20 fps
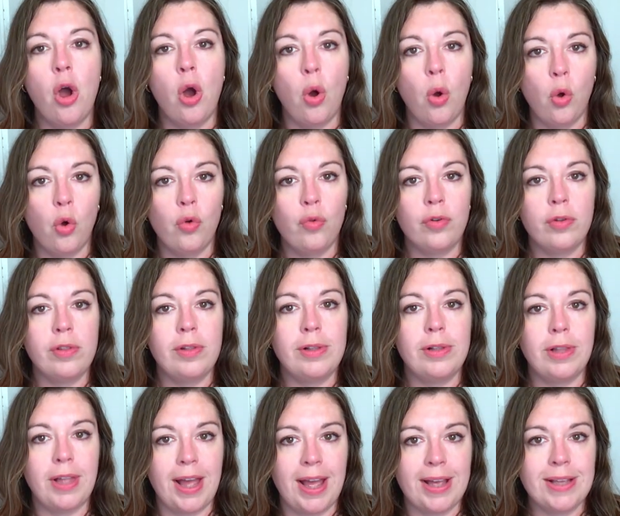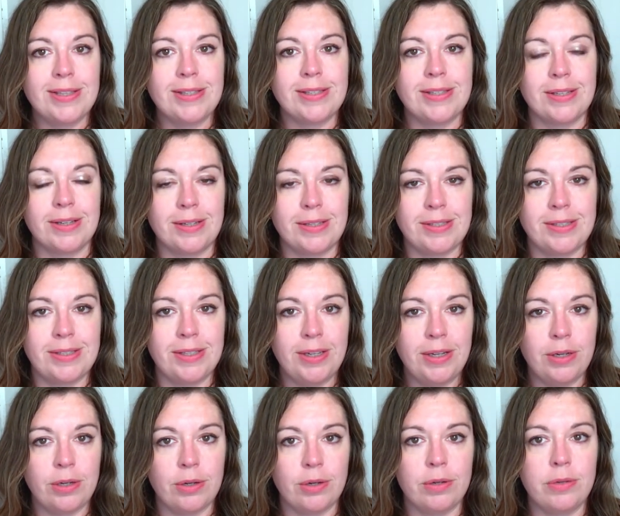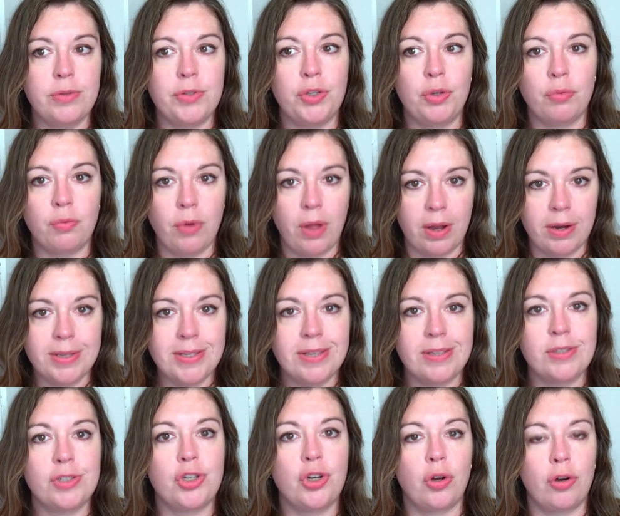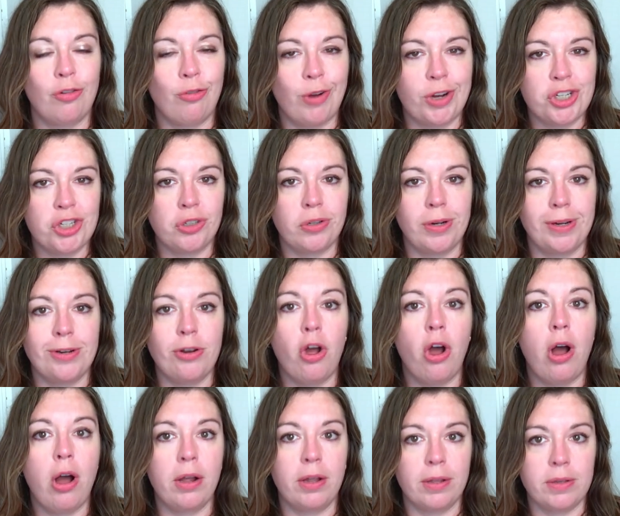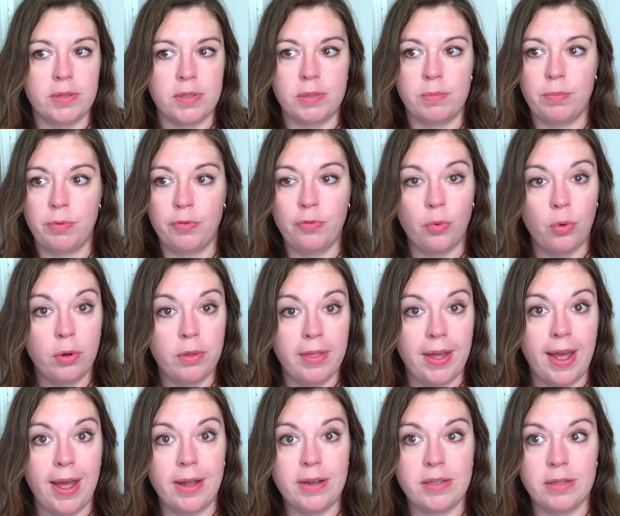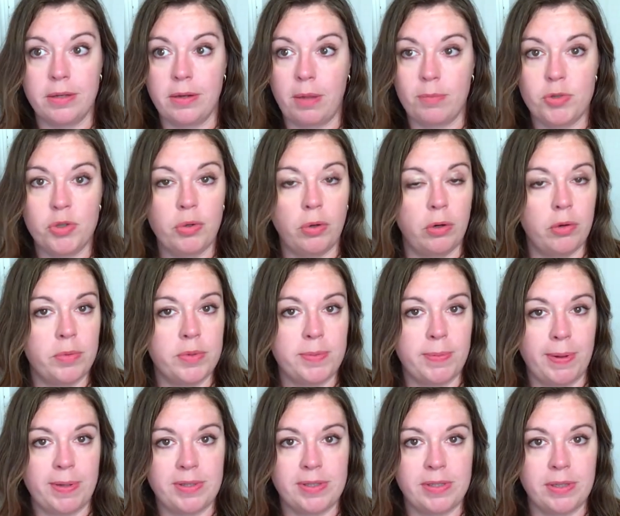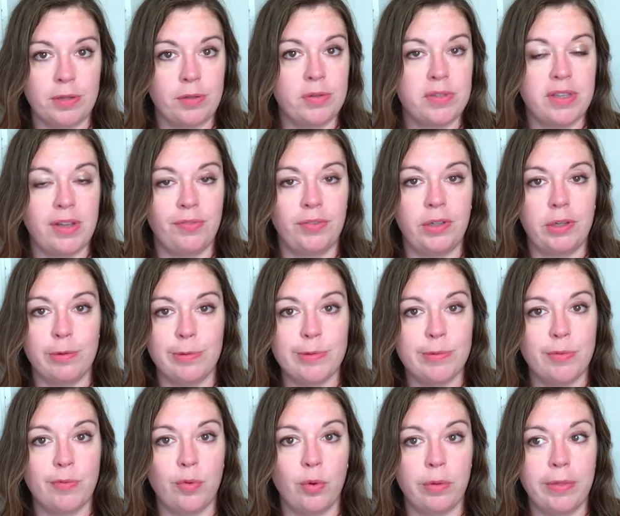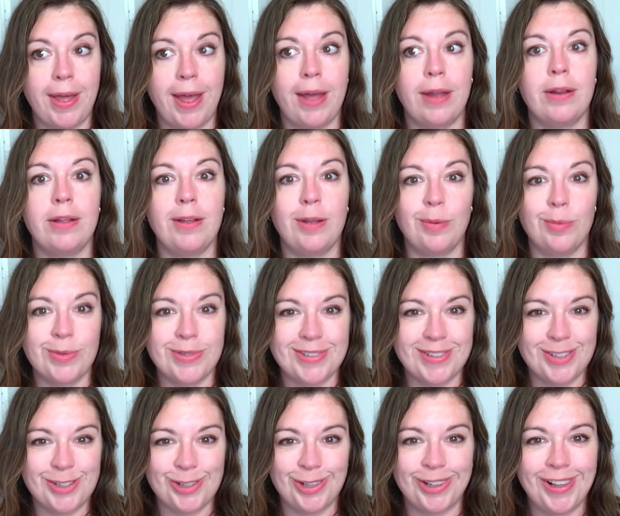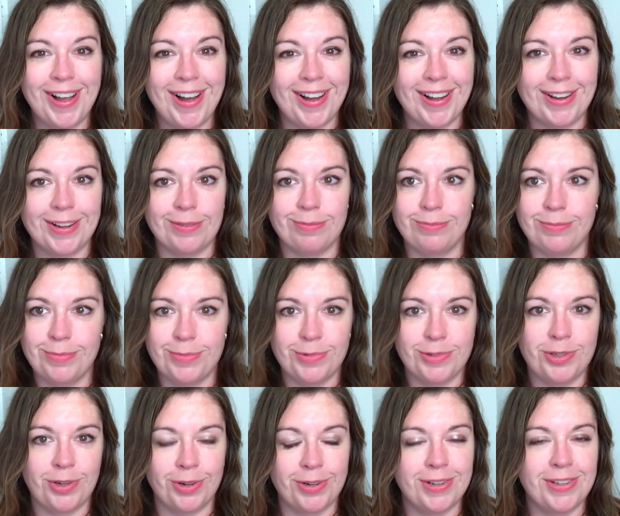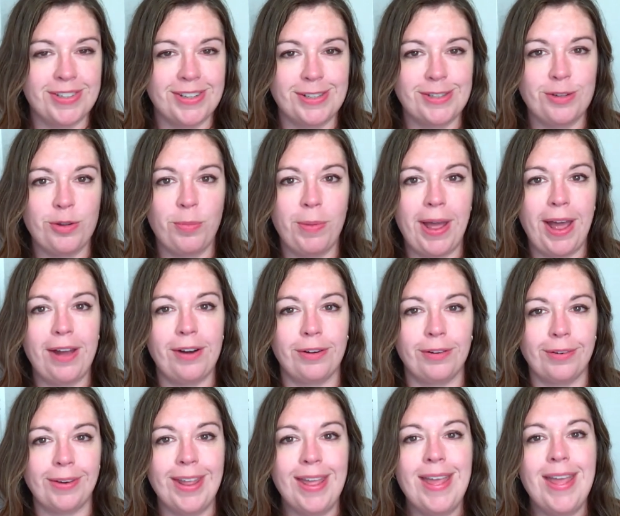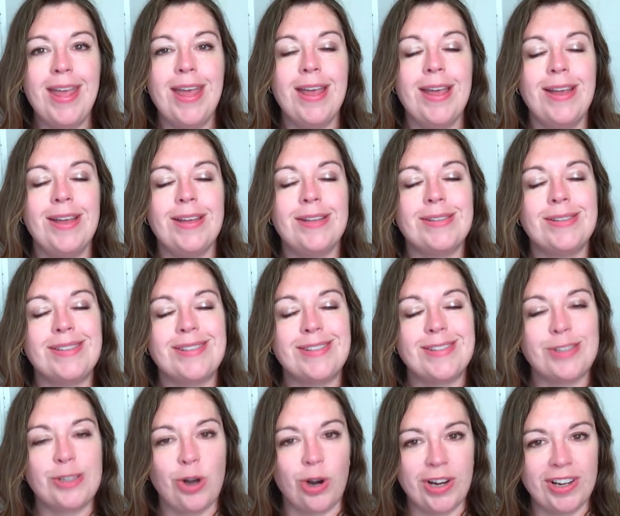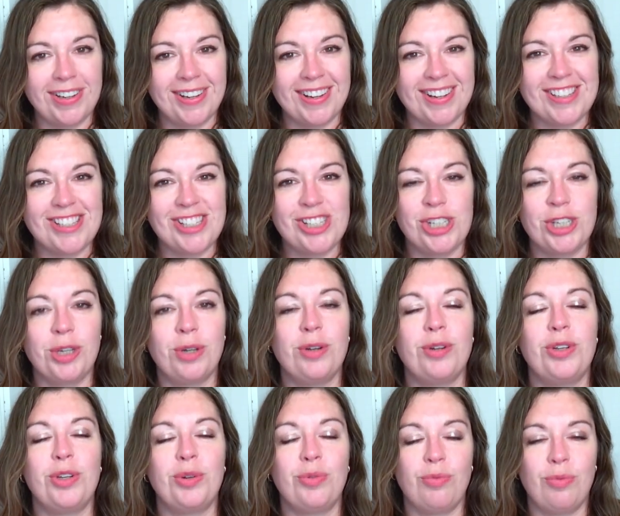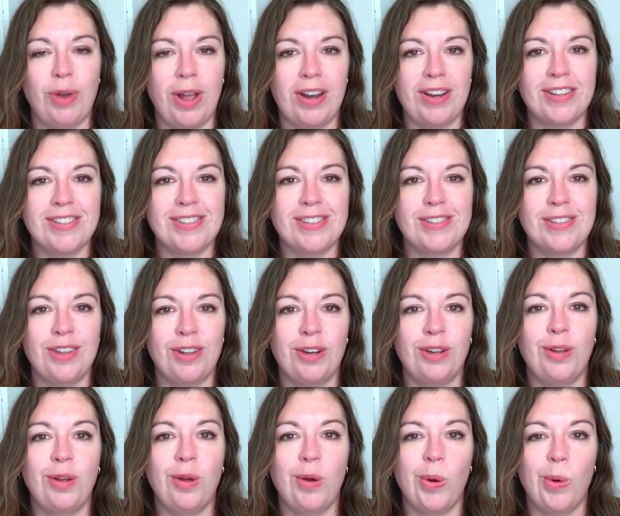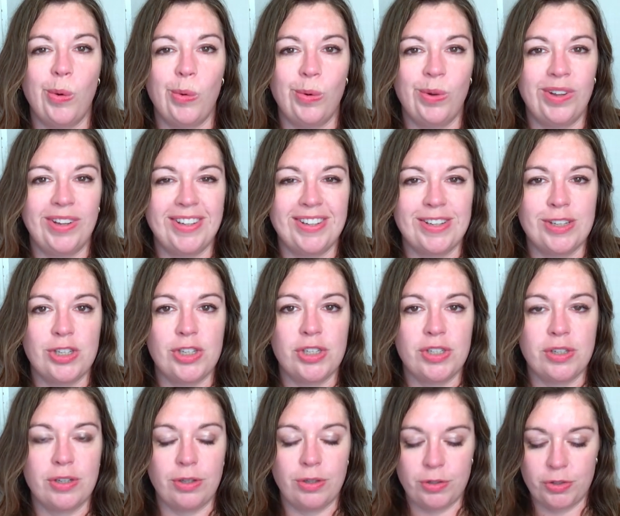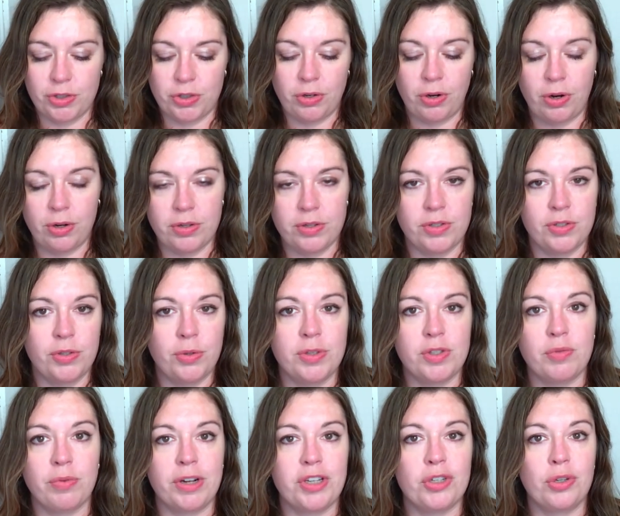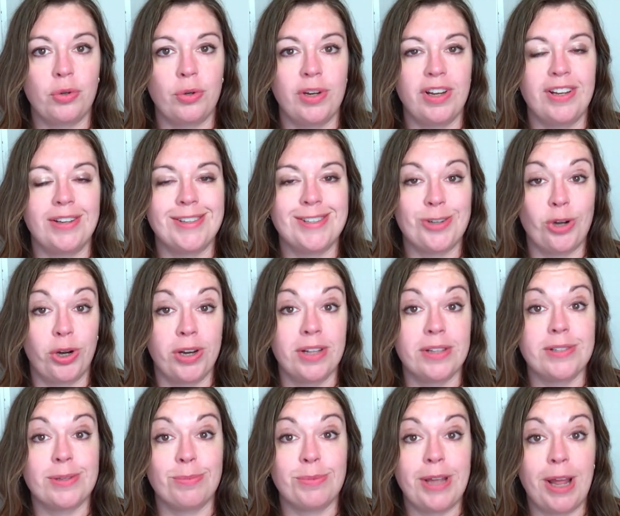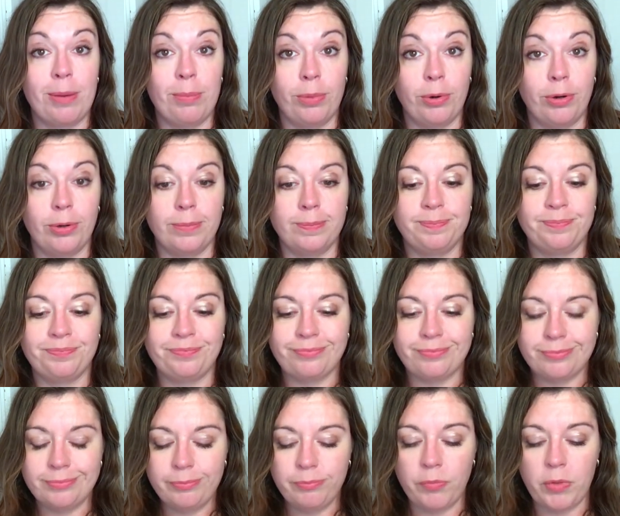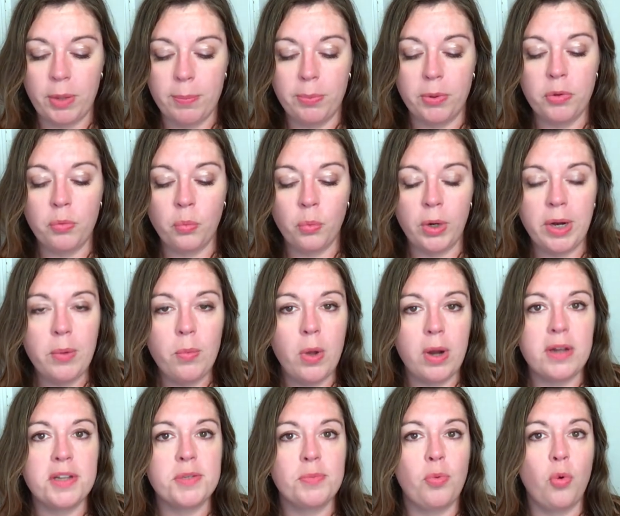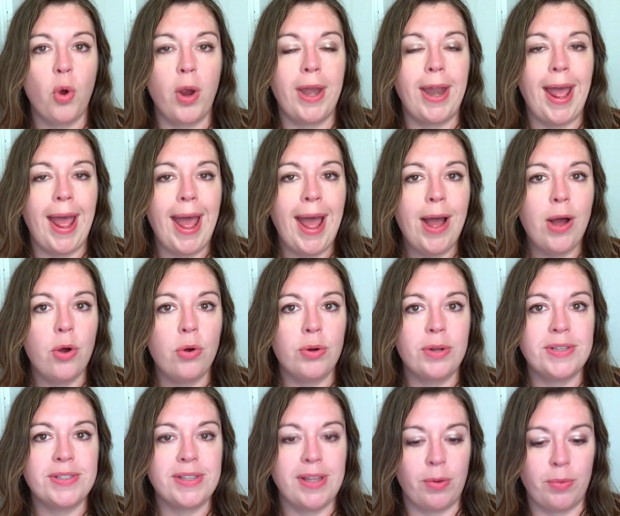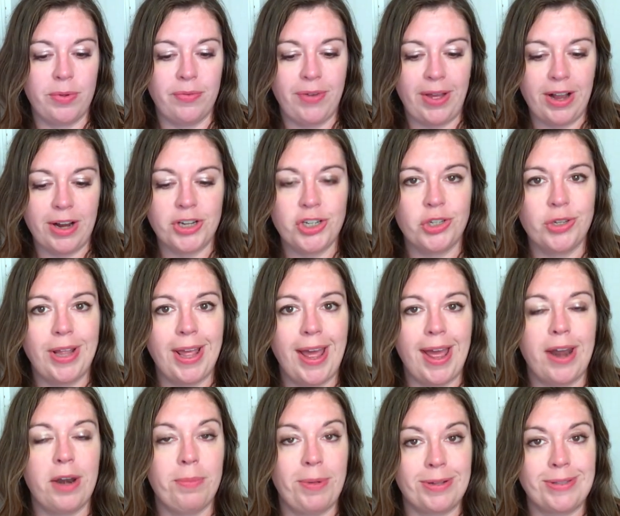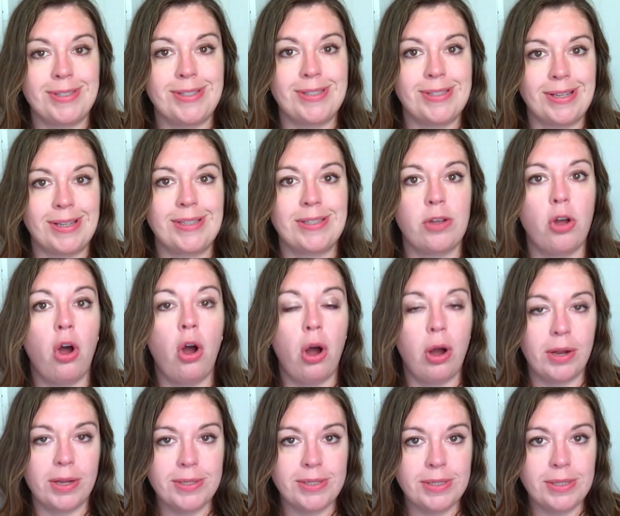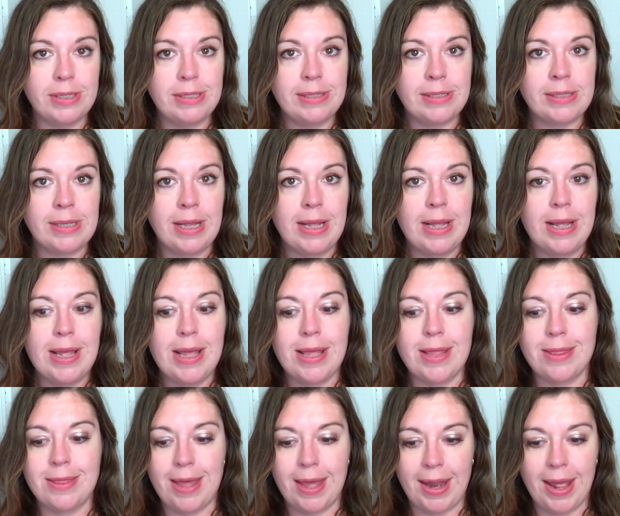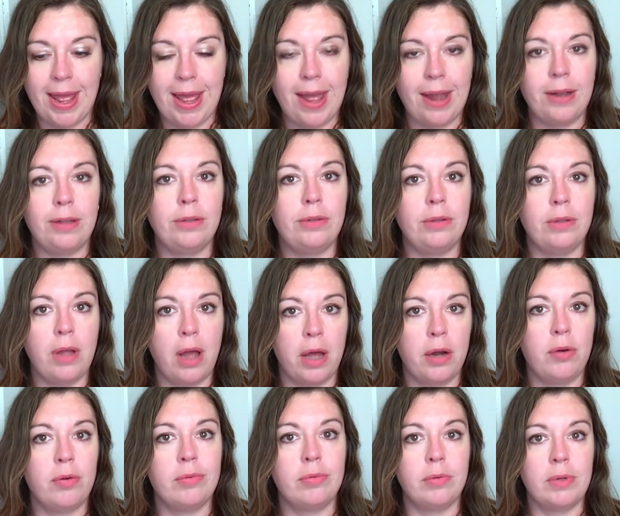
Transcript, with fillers: Over the last six years, Uranus has turned retrograde in August. Before that, and I'm sure it was about six or seven years before that, it was in July. Starting to sense a little pattern. Starting next year, Uranus is going to go and, you know, do its retrograde starting in September. But what I wanted to point out is that we've actually had about six Augusts that had a lot of